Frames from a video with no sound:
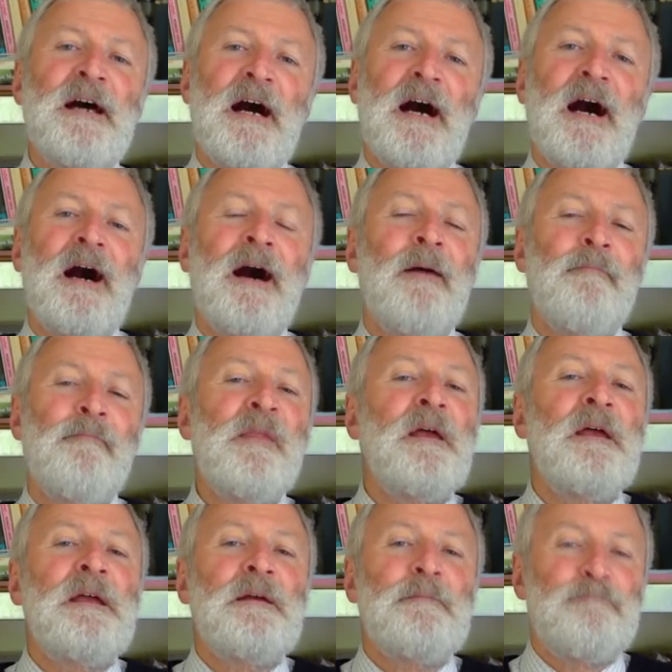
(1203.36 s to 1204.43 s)
Um,
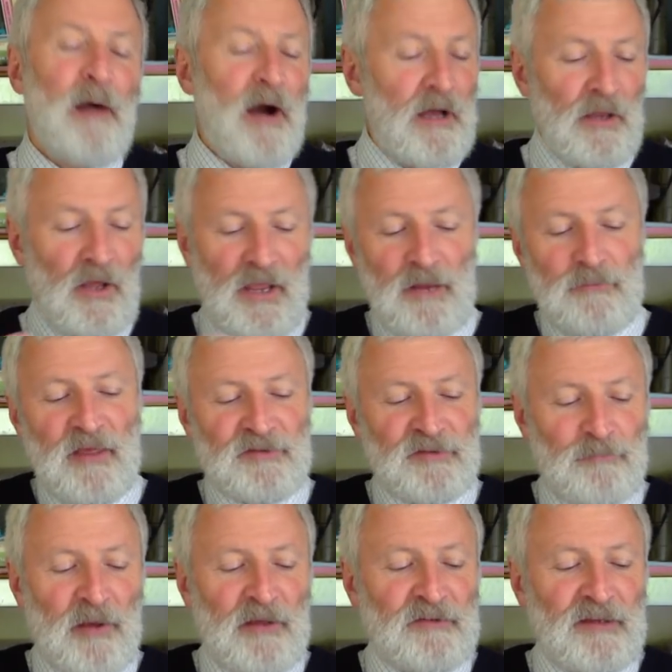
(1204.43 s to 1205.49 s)
but I hope that's a
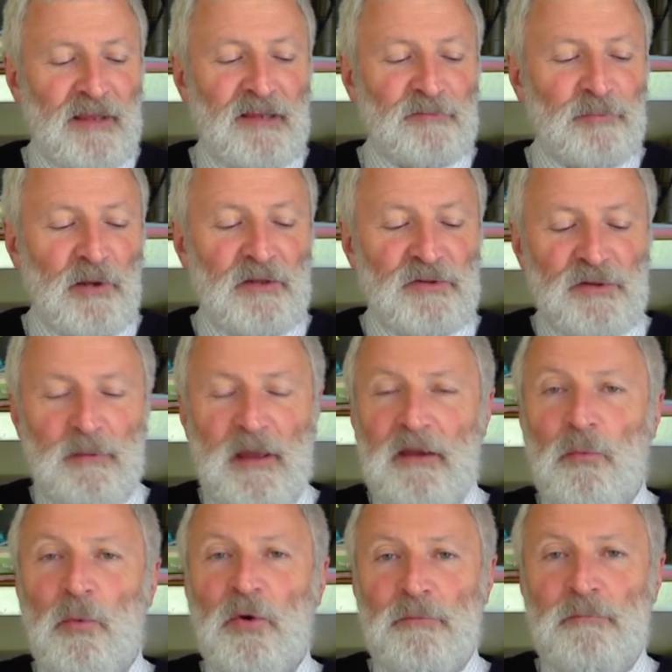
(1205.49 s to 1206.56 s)
basic explanation about
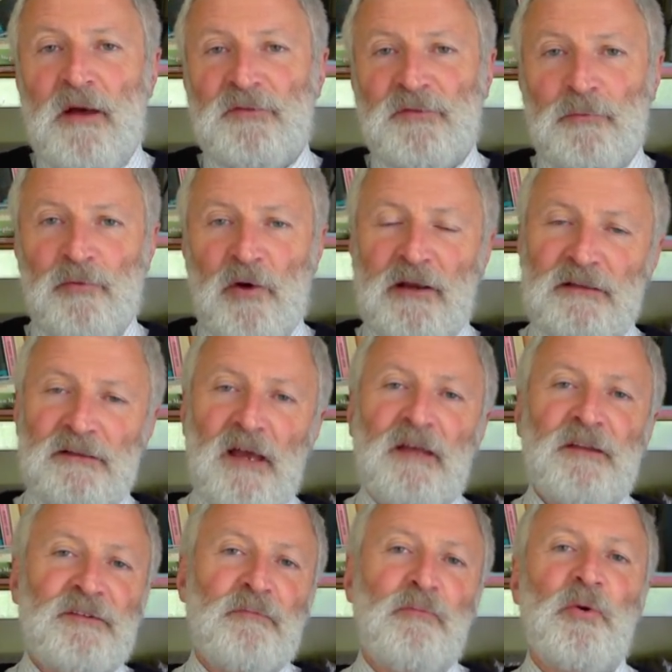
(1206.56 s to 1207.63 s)
what a muzzle brake
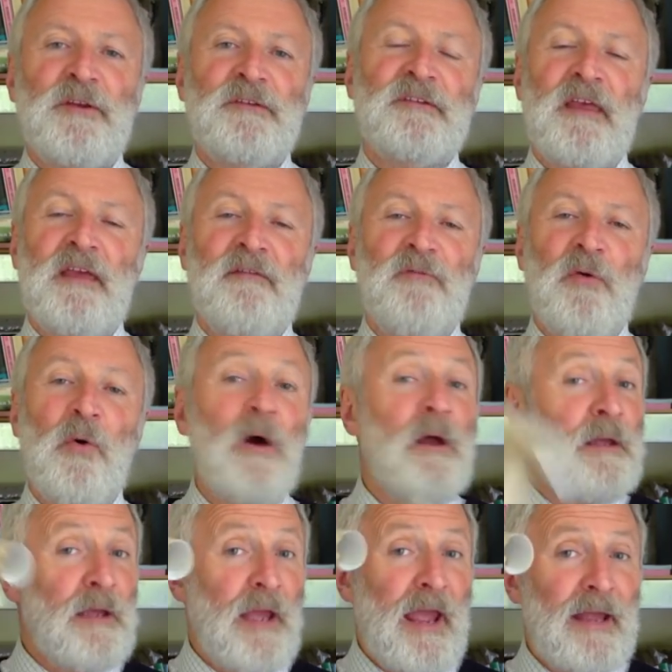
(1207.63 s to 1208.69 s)
does and what it's there for.
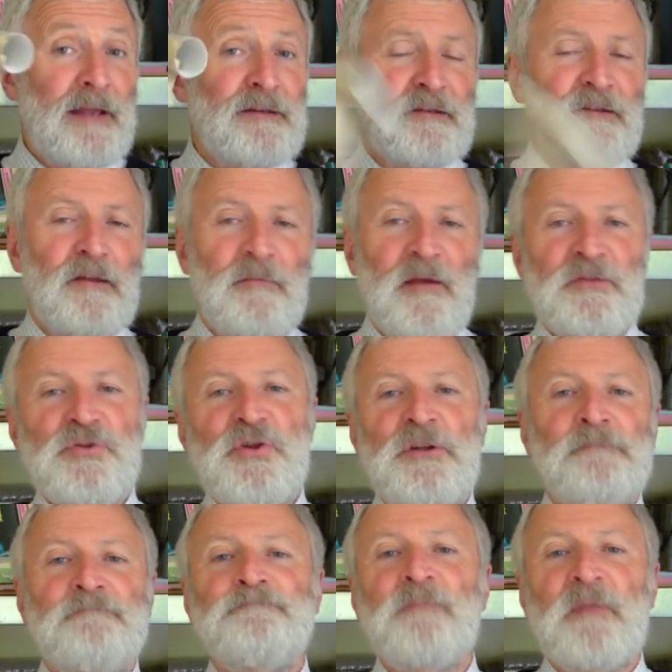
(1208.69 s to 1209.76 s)
And as I
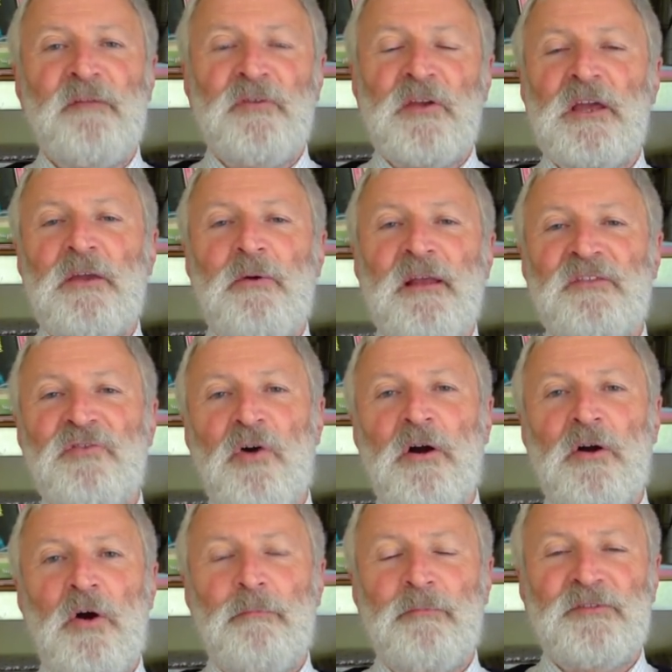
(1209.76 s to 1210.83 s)
mentioned, if you're going to enter our
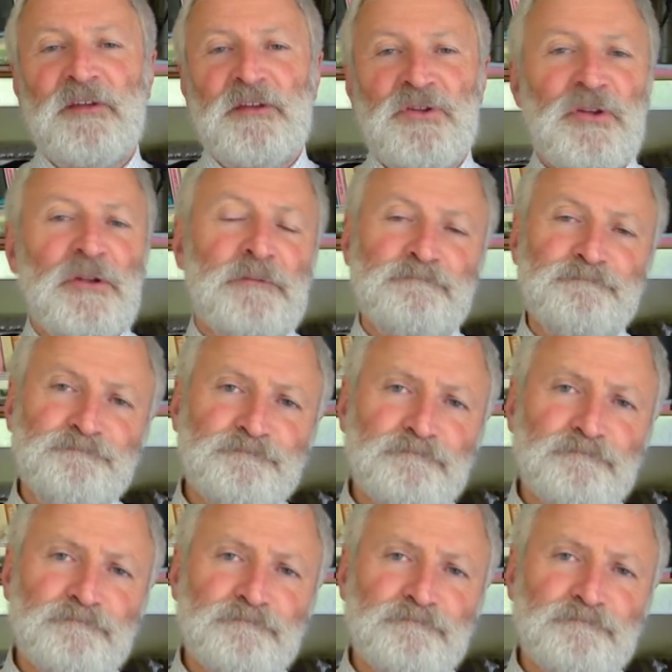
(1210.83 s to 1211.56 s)
competition,